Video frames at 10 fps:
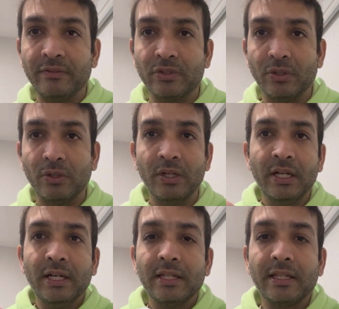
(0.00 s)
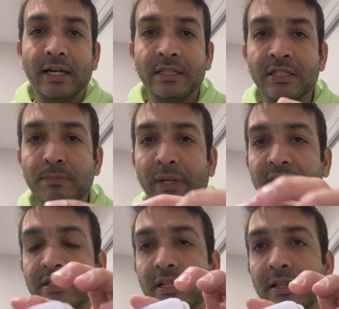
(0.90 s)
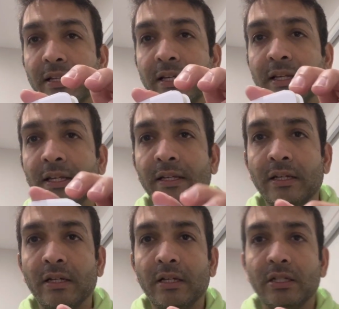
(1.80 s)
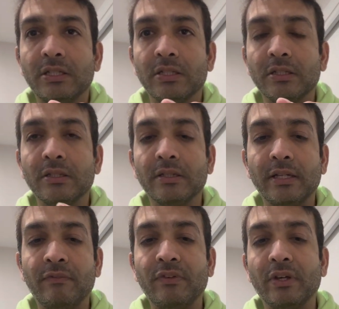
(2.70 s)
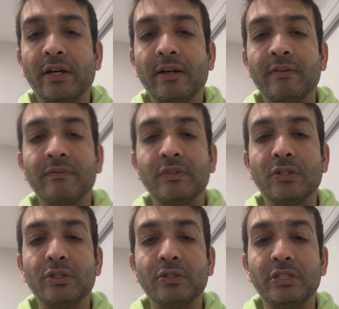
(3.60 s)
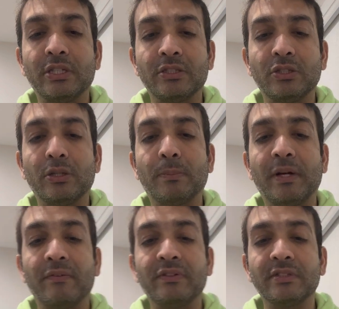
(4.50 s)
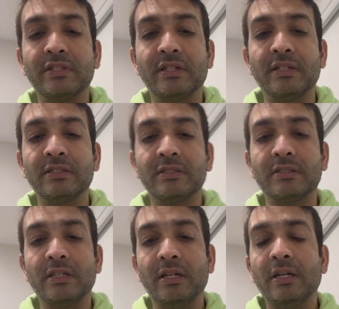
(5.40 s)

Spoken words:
So that's basically to, if you have, to adjust your preferences,